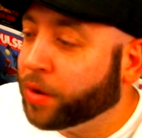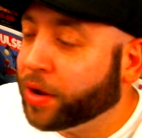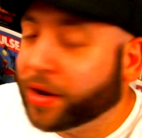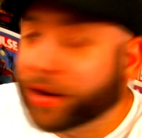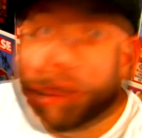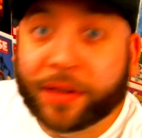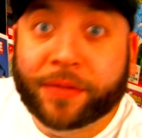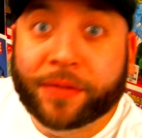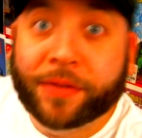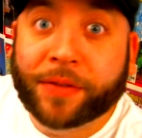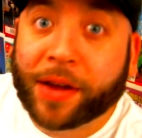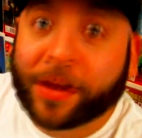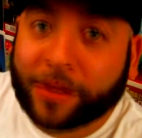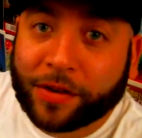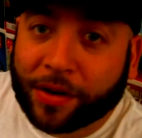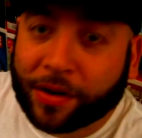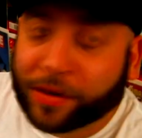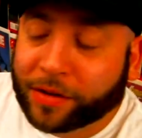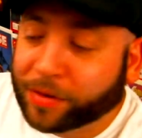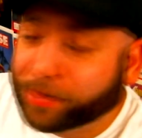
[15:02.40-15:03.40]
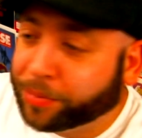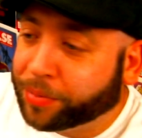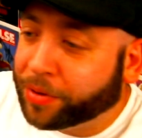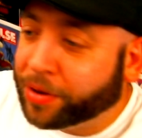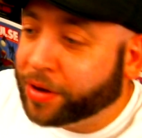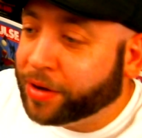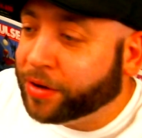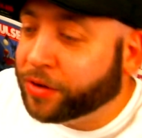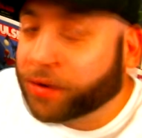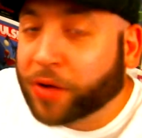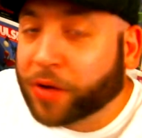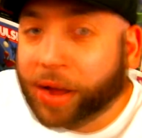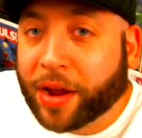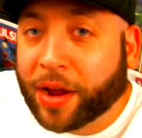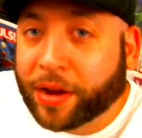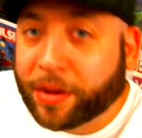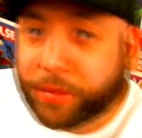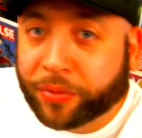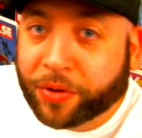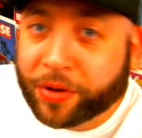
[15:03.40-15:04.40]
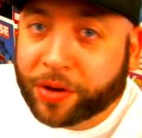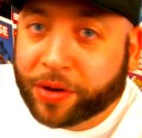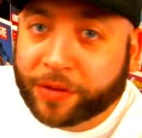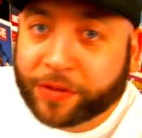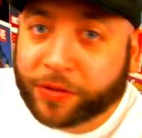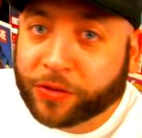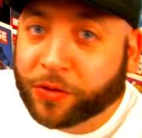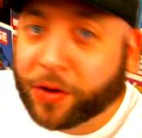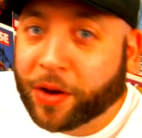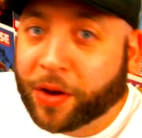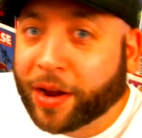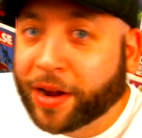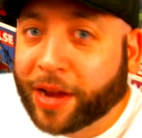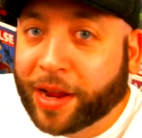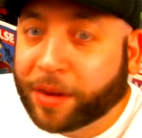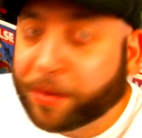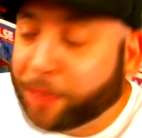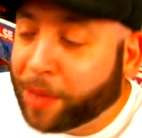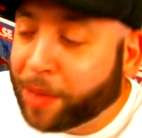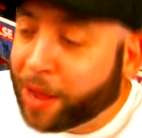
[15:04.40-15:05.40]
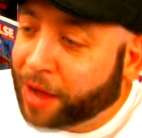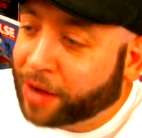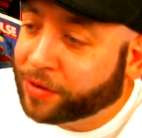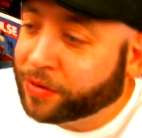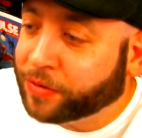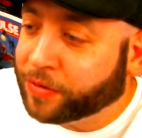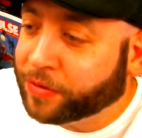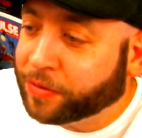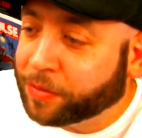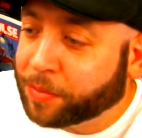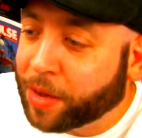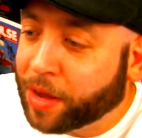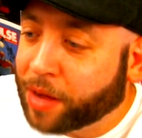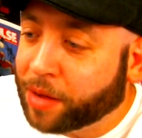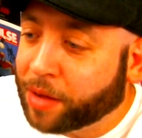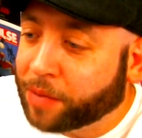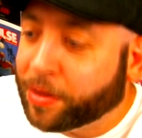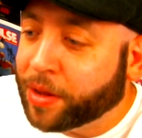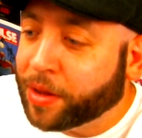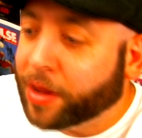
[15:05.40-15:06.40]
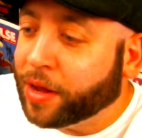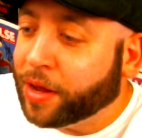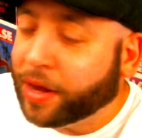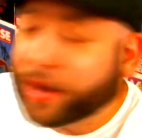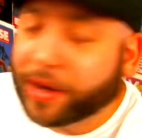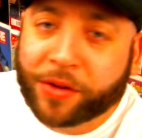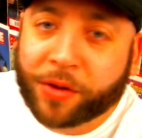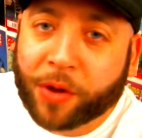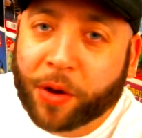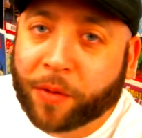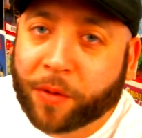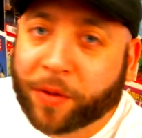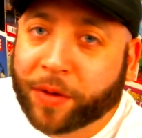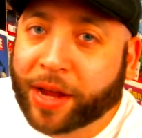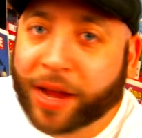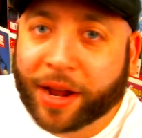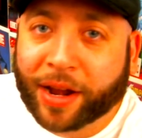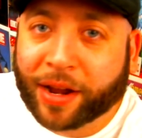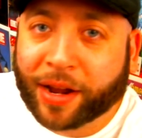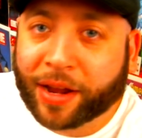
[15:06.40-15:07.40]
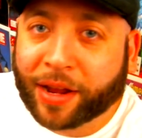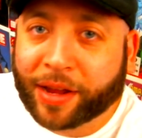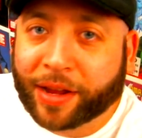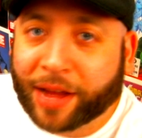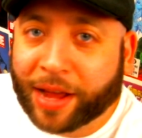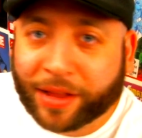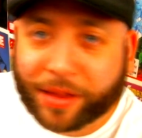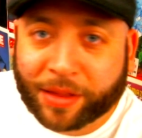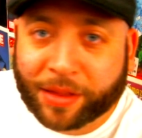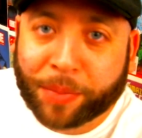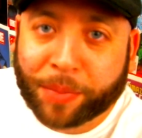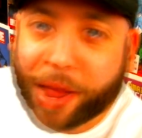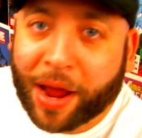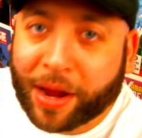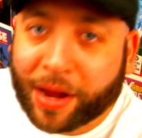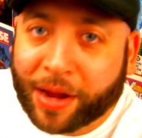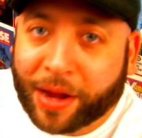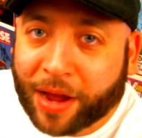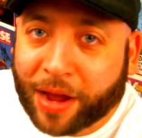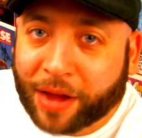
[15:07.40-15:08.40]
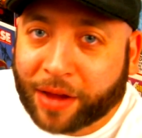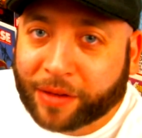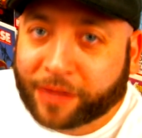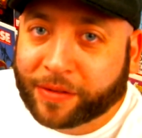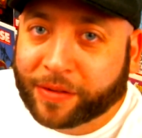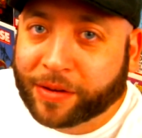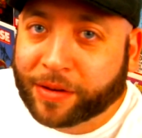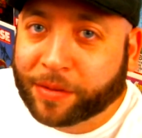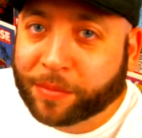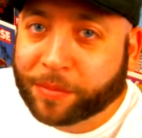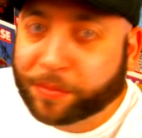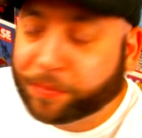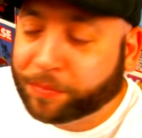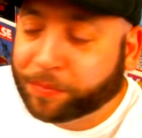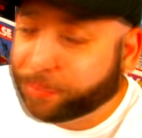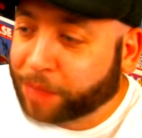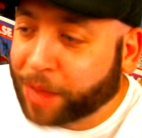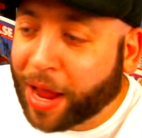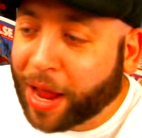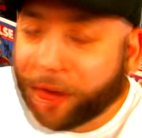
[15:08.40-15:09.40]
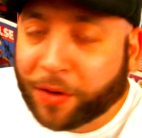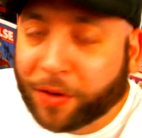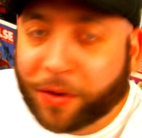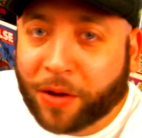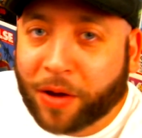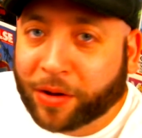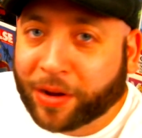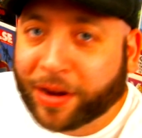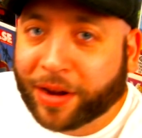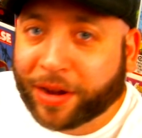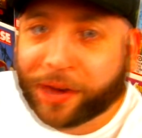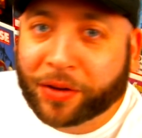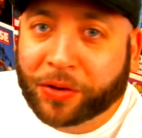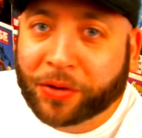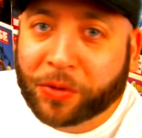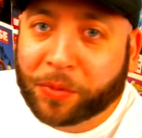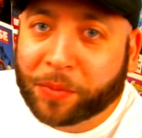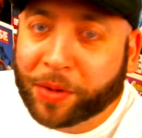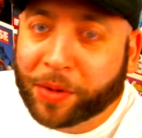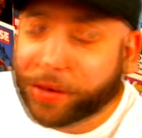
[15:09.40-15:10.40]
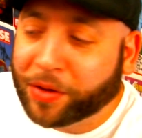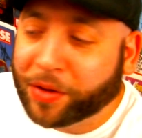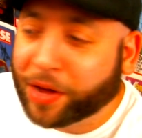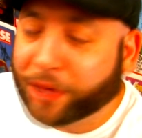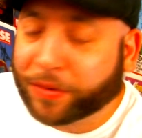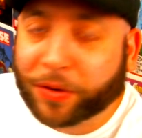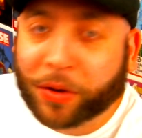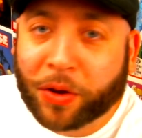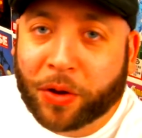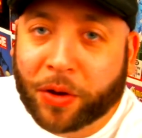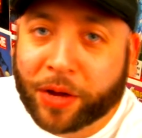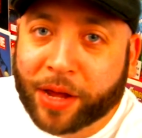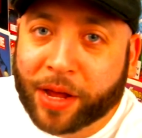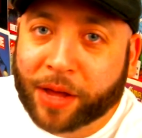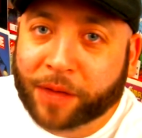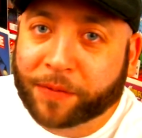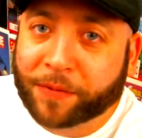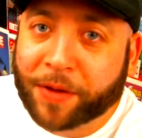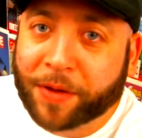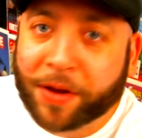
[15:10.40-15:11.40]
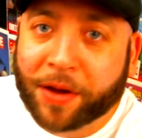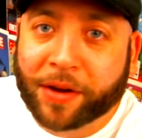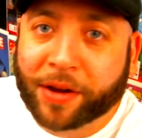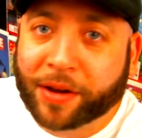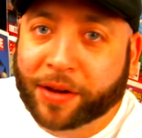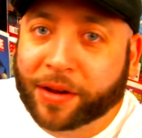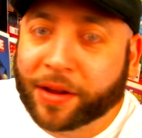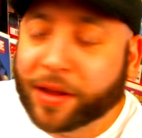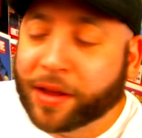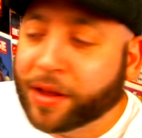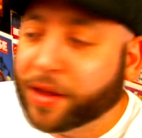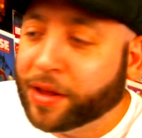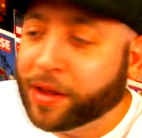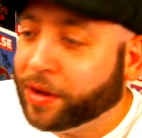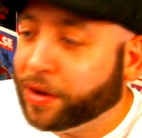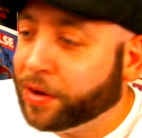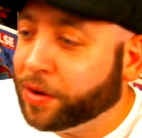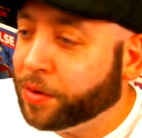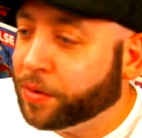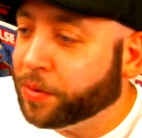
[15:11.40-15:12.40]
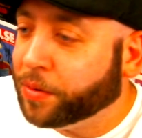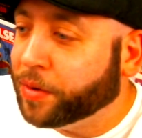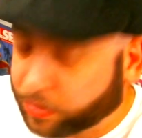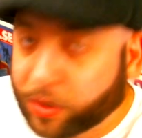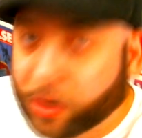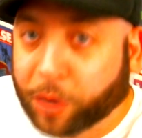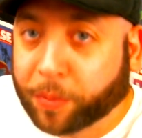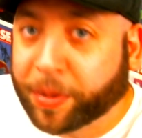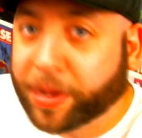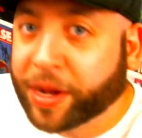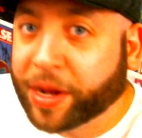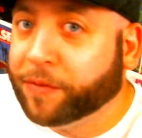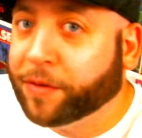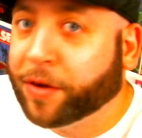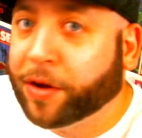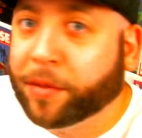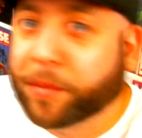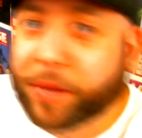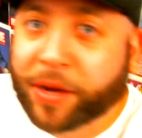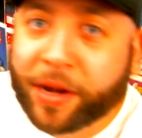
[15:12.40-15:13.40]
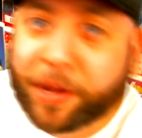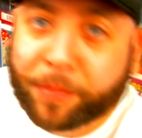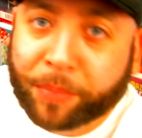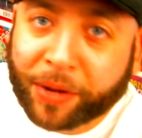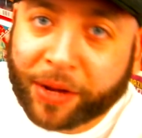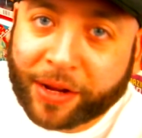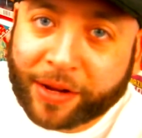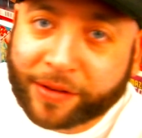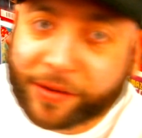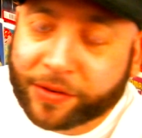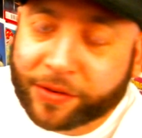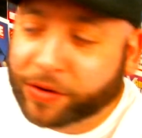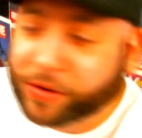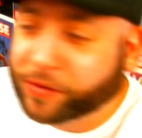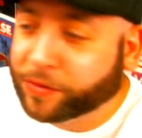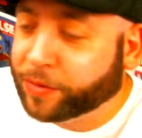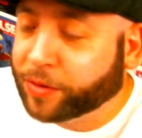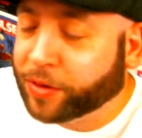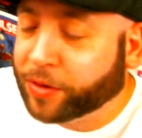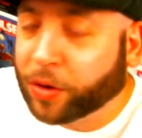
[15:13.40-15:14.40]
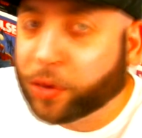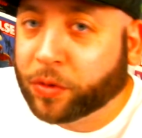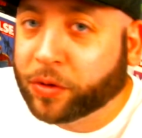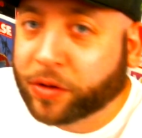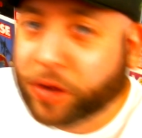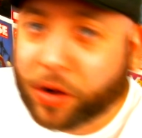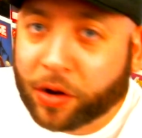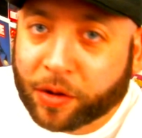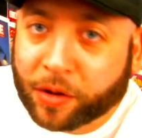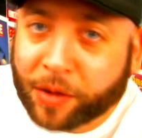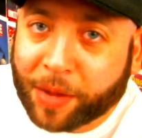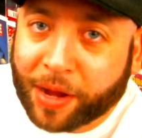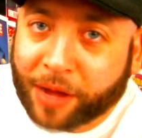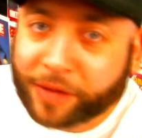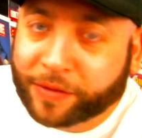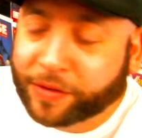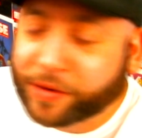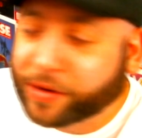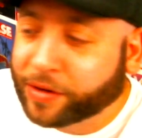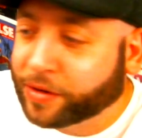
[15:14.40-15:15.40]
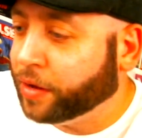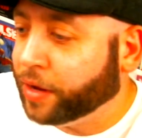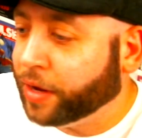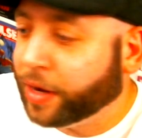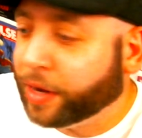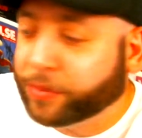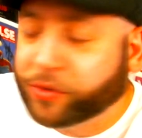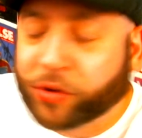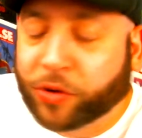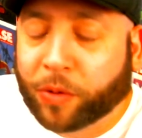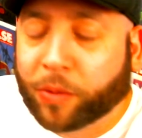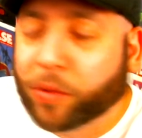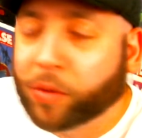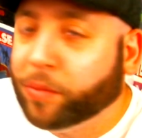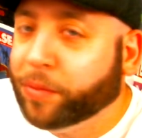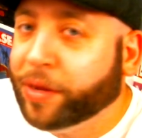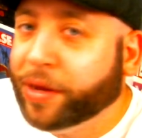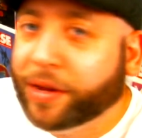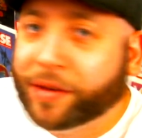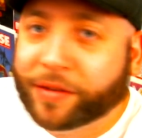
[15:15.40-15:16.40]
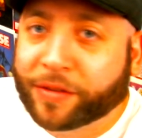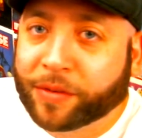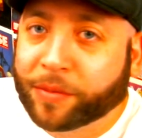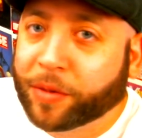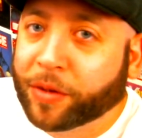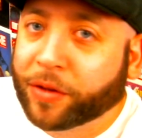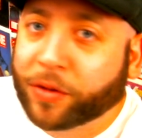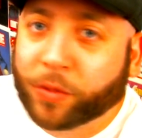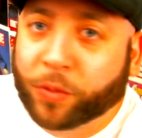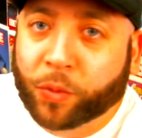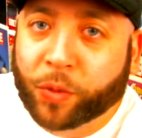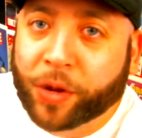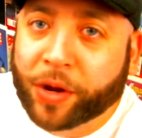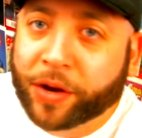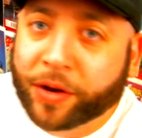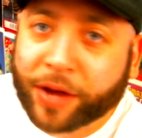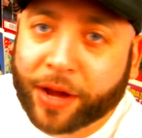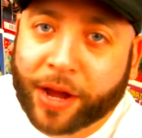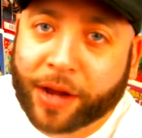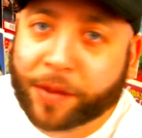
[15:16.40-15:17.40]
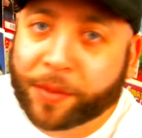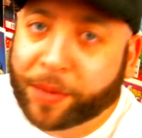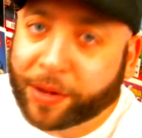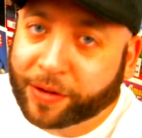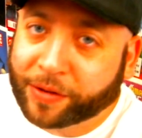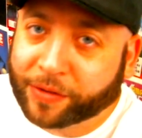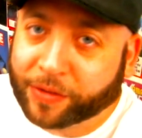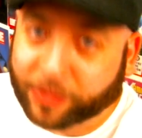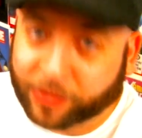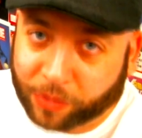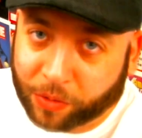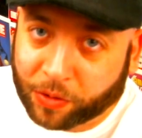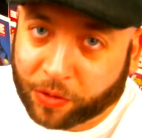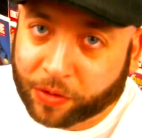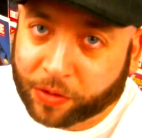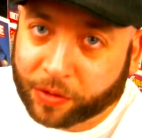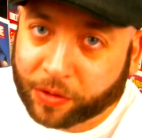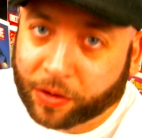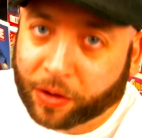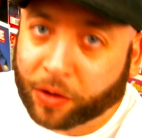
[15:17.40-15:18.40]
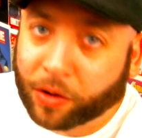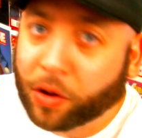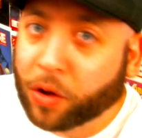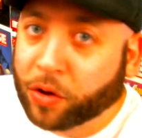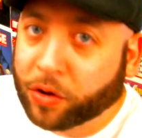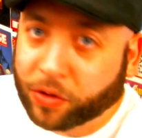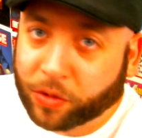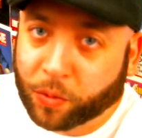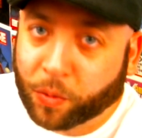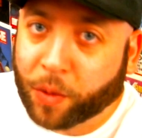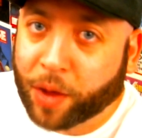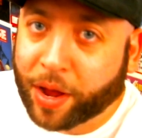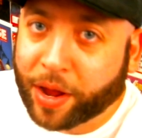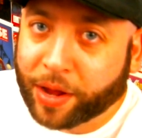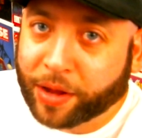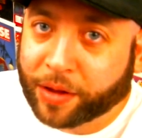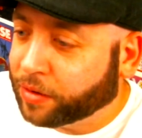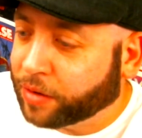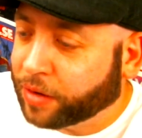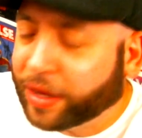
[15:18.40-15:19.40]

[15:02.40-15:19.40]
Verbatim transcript: on an adventure to bring the dragon prince, the dragon egg, back to its mom, and then you already kind of like got the bad guys in the background kind of looming. You got Claudia, Varian, you know, they're being very manipulators with the whole dark magic. And I'm sure we'll meet some other weird enemies along, along the way.